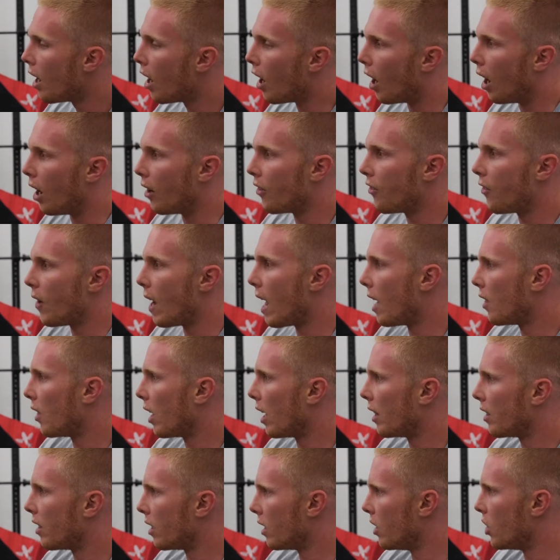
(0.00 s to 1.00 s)
I found
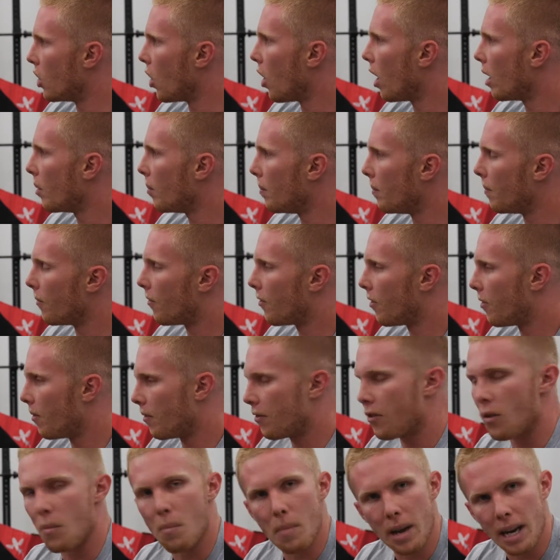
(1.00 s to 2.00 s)
that the 9,
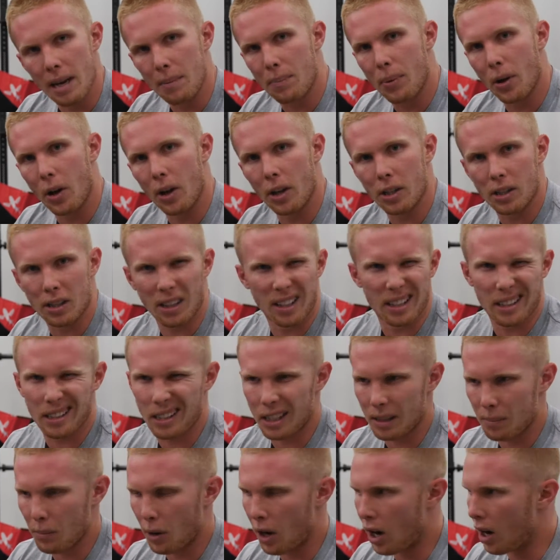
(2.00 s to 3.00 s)
for me personally, this
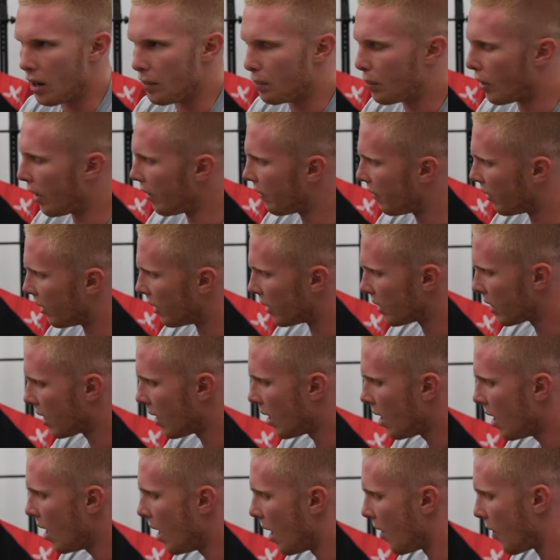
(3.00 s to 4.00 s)
is my own preference,
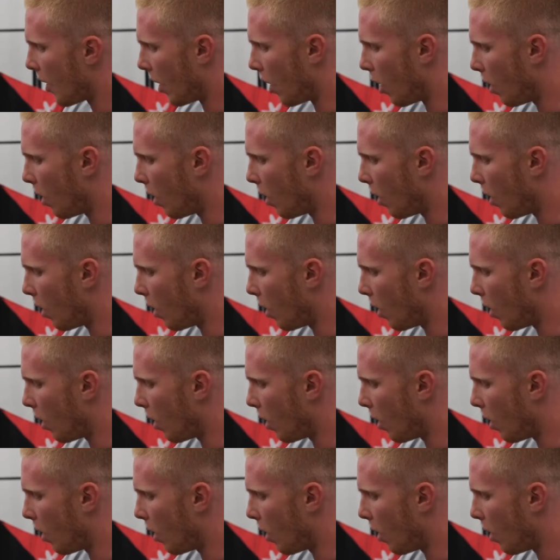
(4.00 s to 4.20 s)
that